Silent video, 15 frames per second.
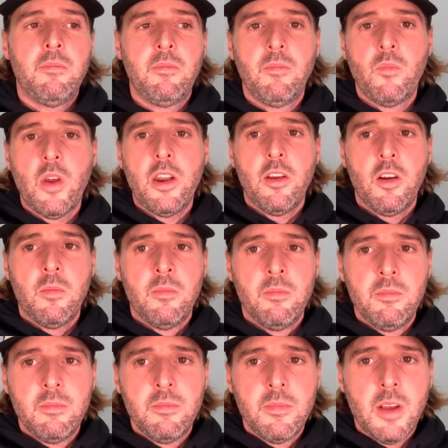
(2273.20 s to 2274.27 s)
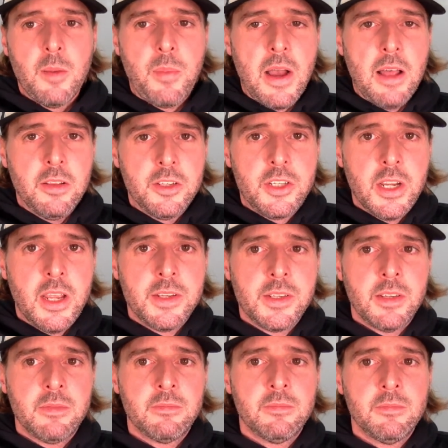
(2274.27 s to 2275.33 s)
went home
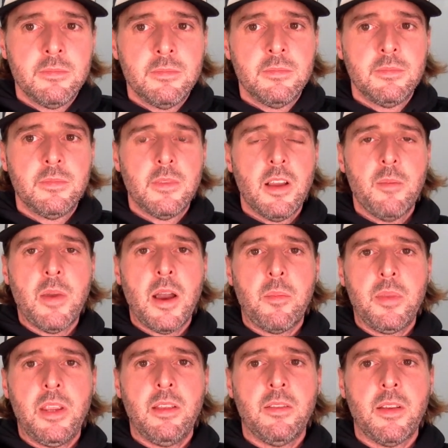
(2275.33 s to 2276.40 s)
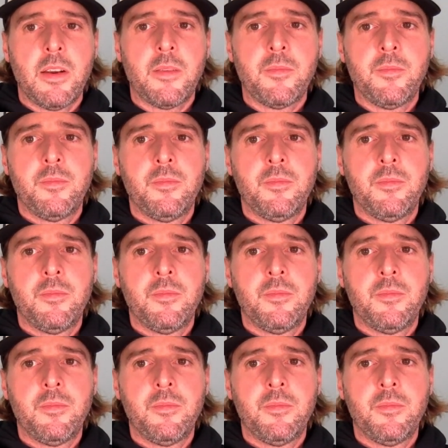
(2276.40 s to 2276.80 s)
apologizing about being there.